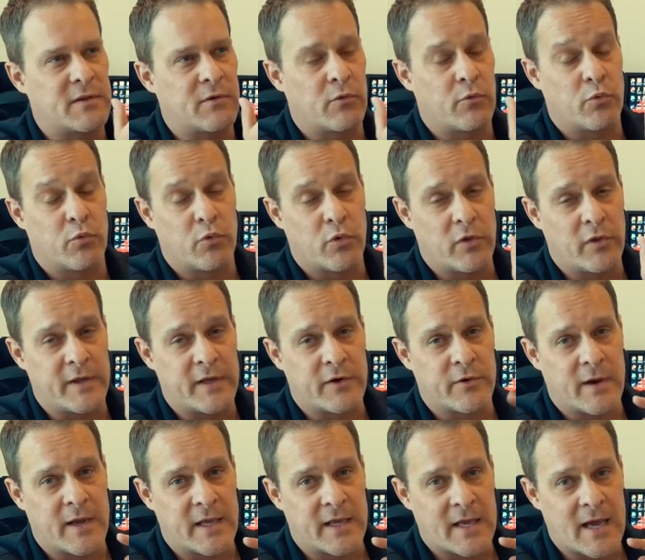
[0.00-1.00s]
they're really
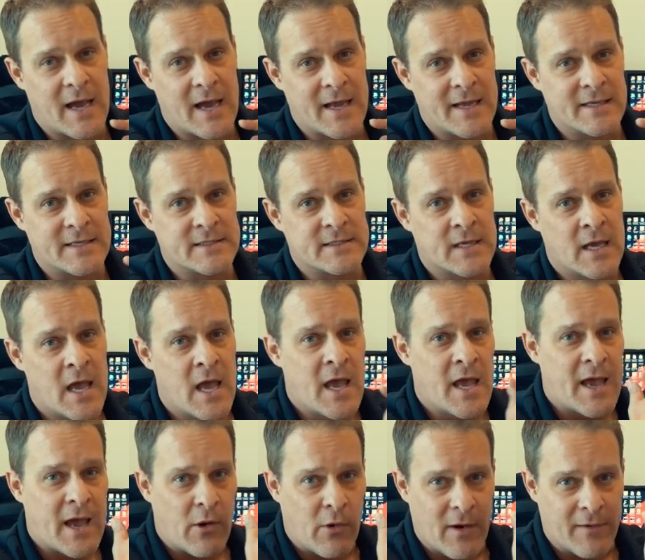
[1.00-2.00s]
great guys.
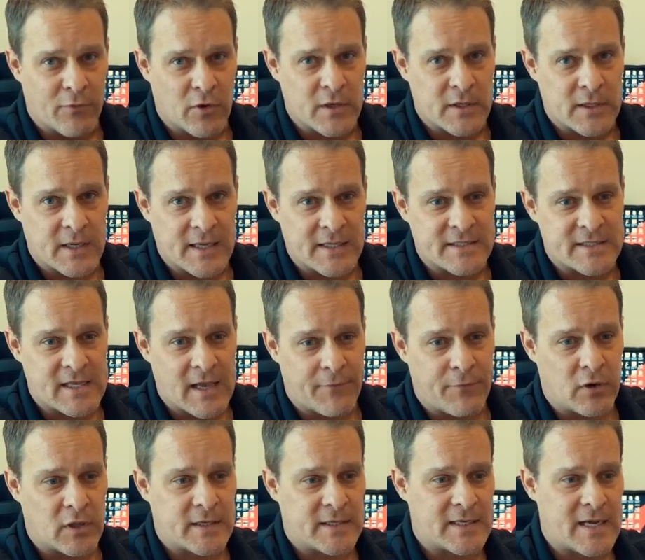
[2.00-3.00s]
However, it's
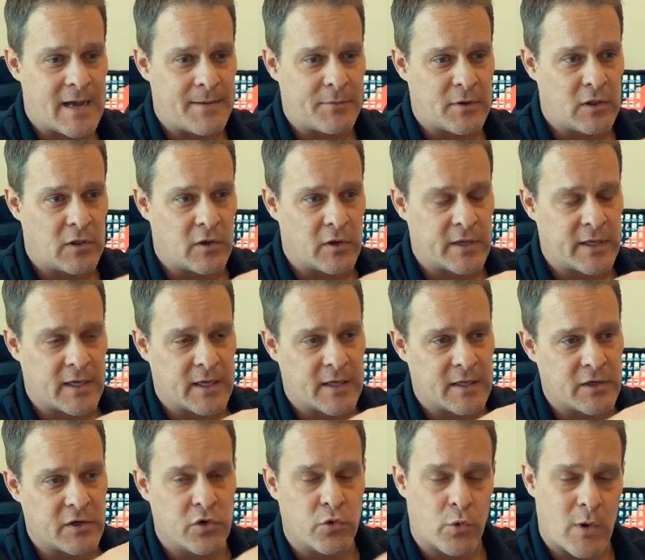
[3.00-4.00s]
definitely time to look
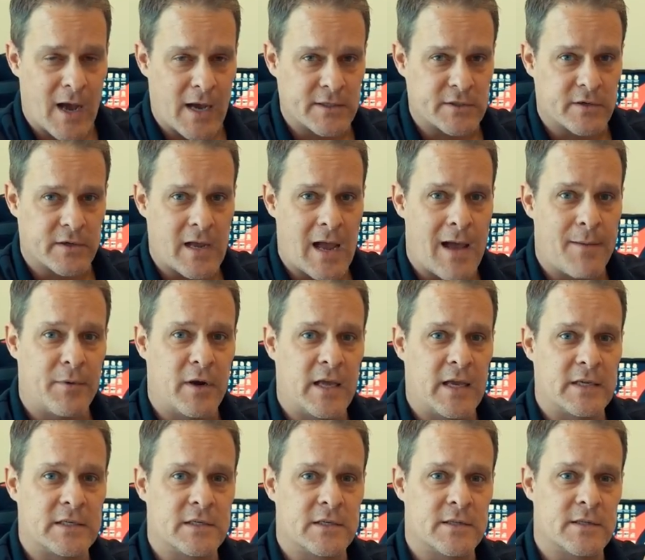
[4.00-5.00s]
at new roster
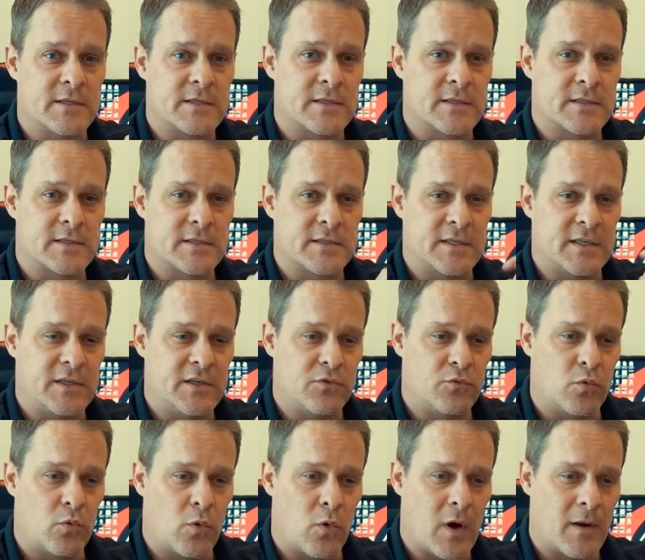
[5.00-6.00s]
combinations, see
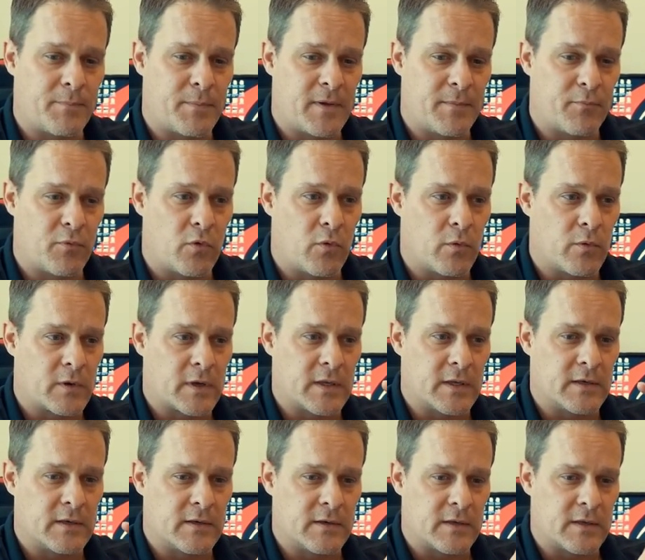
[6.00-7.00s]
what people
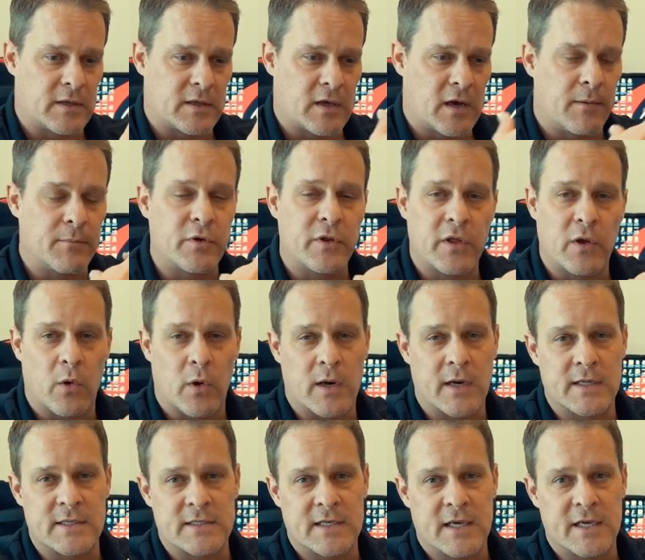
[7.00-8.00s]
can come to the
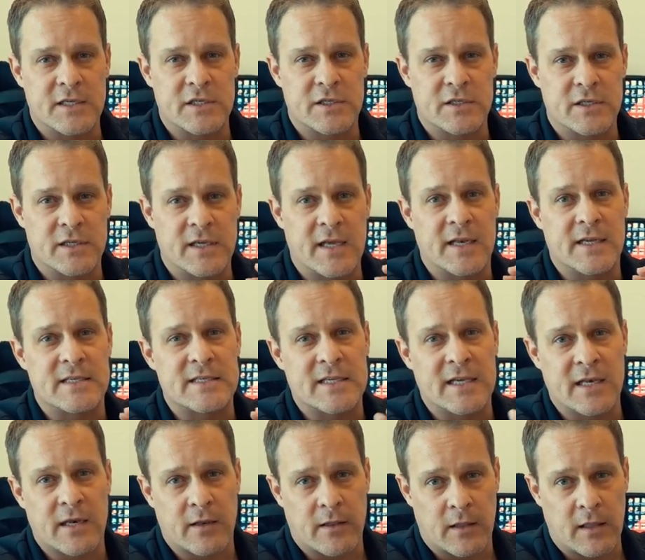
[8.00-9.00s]
organization to get us
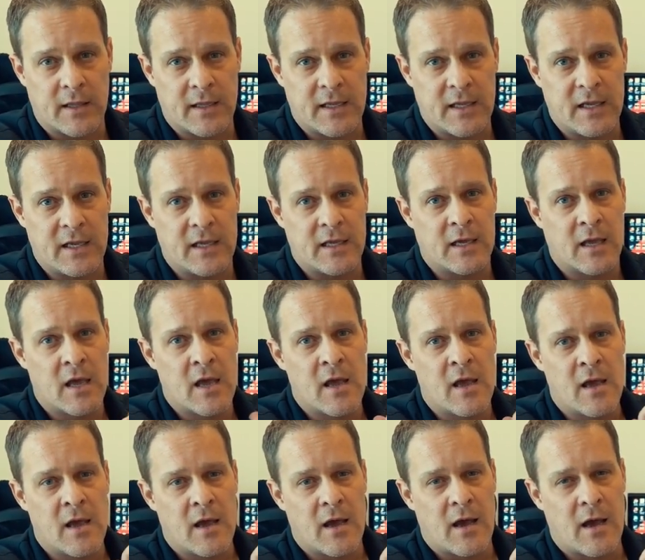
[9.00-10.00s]
into the league,
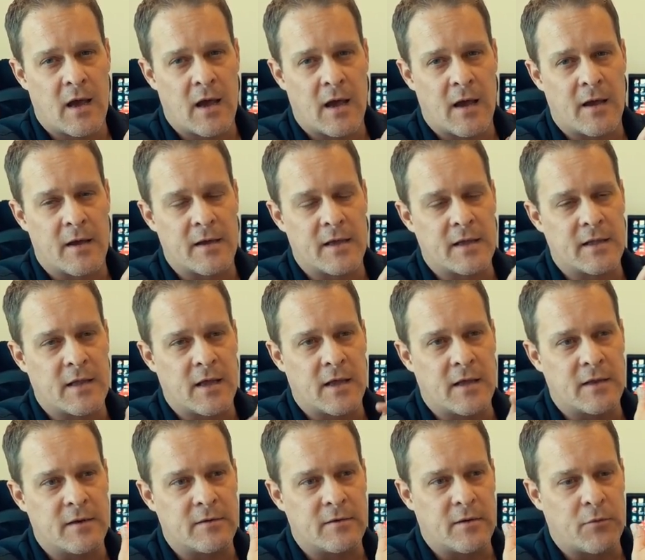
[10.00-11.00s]
uh, and,
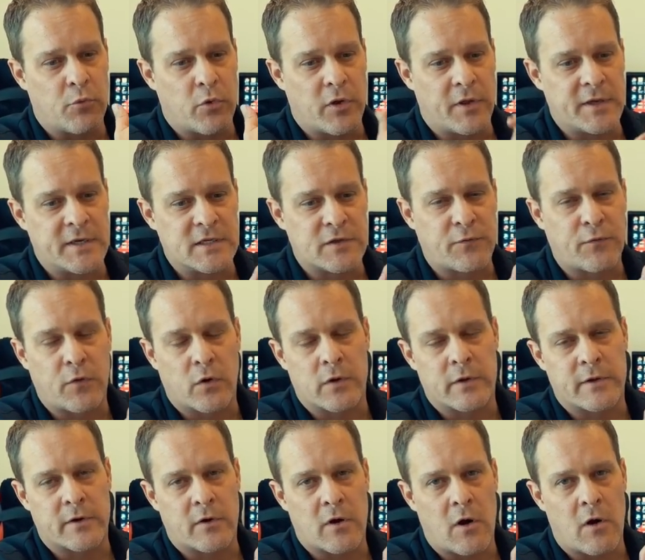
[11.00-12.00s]
and, really just
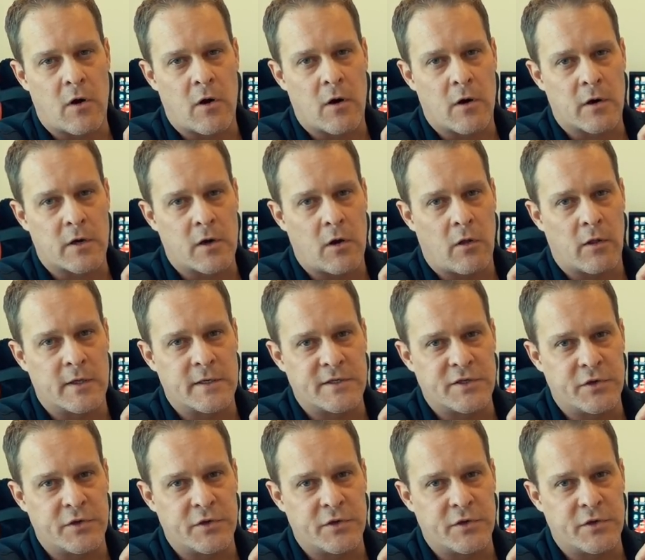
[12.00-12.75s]
further our Call of